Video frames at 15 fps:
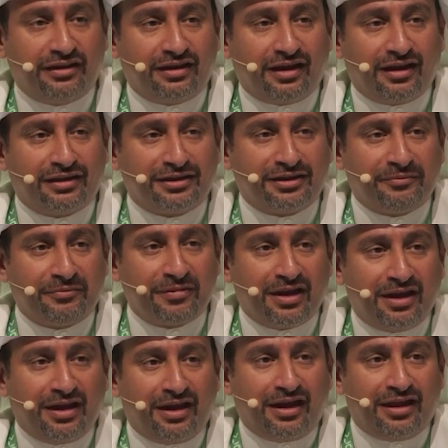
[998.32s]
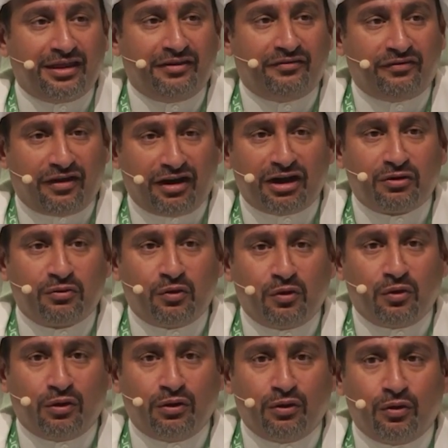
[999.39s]
that the
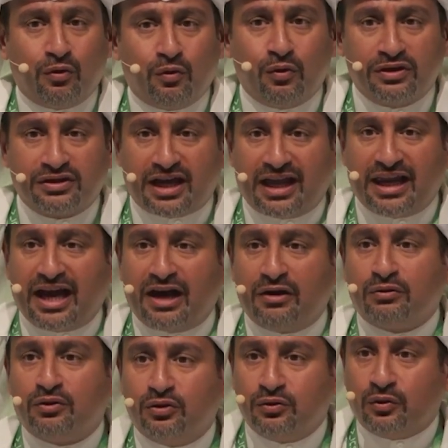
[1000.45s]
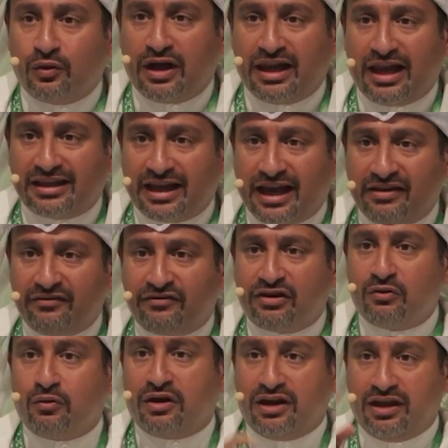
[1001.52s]
firewall was allowed to let
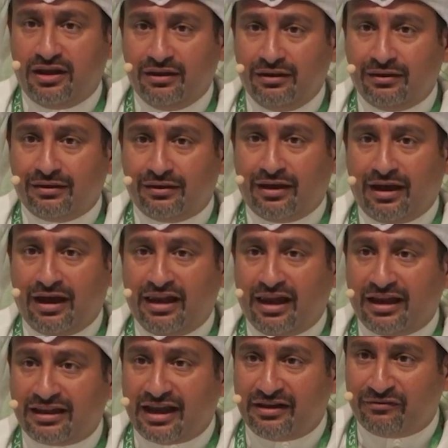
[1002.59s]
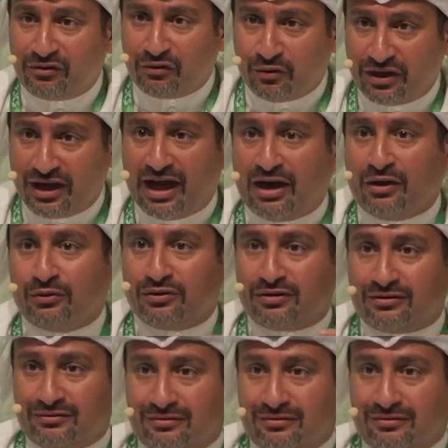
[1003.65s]
everyone in and let everyone out.